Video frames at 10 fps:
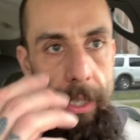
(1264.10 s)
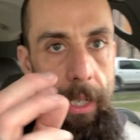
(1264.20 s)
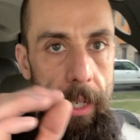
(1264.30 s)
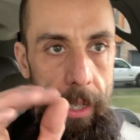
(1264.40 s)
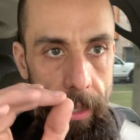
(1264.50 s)

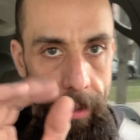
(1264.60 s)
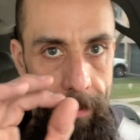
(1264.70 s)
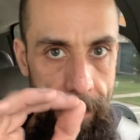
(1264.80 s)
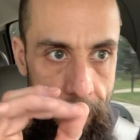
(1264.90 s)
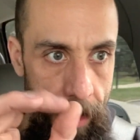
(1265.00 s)
a
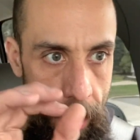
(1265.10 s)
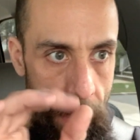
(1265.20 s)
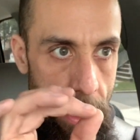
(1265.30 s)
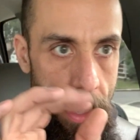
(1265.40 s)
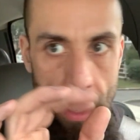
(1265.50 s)

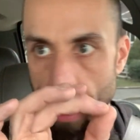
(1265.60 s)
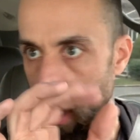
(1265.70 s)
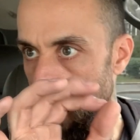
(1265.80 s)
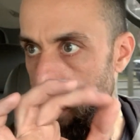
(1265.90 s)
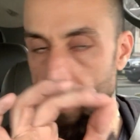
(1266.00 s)

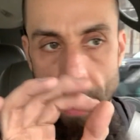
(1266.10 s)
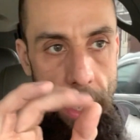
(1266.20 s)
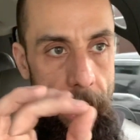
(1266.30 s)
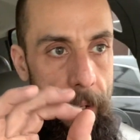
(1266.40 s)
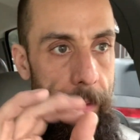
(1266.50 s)

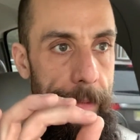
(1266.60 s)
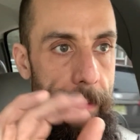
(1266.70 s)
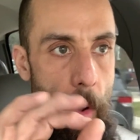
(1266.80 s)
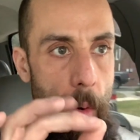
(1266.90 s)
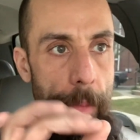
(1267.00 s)
fine
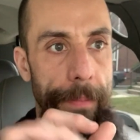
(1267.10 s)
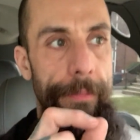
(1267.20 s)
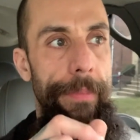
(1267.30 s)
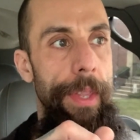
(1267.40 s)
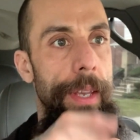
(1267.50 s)

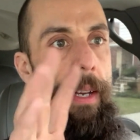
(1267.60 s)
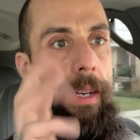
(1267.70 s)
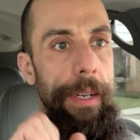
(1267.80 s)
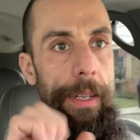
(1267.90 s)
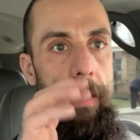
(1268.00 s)
foam,
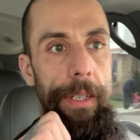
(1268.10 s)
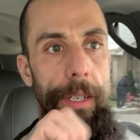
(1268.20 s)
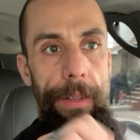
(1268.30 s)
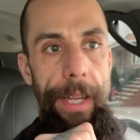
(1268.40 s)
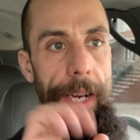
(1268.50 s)

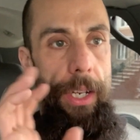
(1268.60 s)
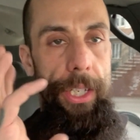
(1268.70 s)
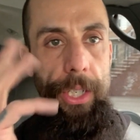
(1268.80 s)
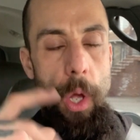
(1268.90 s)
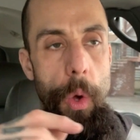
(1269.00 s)
that it
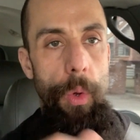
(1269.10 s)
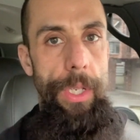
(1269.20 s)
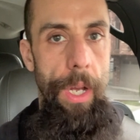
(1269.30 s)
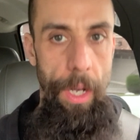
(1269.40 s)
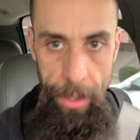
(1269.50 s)
just holds
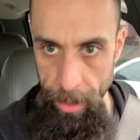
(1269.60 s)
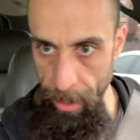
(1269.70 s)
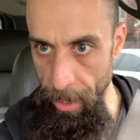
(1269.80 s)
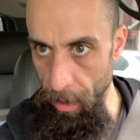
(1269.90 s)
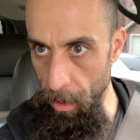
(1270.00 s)
on to
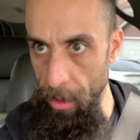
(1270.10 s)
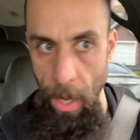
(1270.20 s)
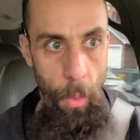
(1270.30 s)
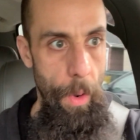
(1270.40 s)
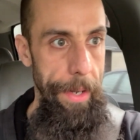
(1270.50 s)

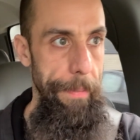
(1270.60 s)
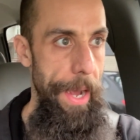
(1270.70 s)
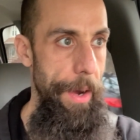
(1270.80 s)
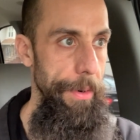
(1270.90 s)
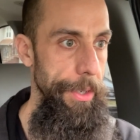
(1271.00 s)
that white
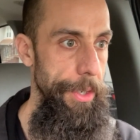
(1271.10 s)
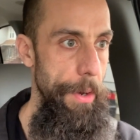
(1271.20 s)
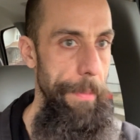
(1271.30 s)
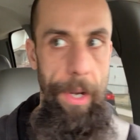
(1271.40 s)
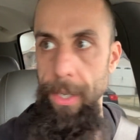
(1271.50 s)
powder so
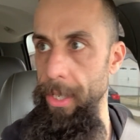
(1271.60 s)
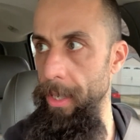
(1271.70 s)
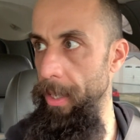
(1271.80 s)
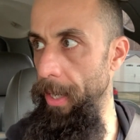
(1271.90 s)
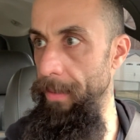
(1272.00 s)
much,
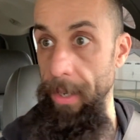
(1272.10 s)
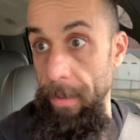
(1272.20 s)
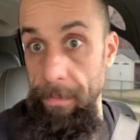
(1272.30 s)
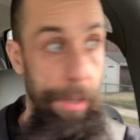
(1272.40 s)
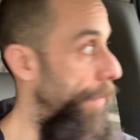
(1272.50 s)
even
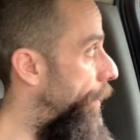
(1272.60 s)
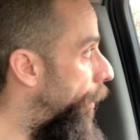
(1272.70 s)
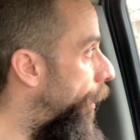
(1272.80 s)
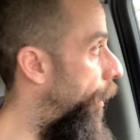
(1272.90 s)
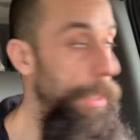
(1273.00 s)
in
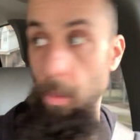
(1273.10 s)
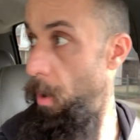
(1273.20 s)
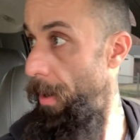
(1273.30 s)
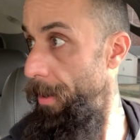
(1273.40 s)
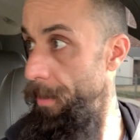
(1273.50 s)
perfectly clean
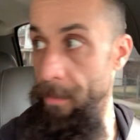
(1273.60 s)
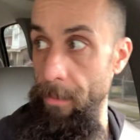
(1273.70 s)
water,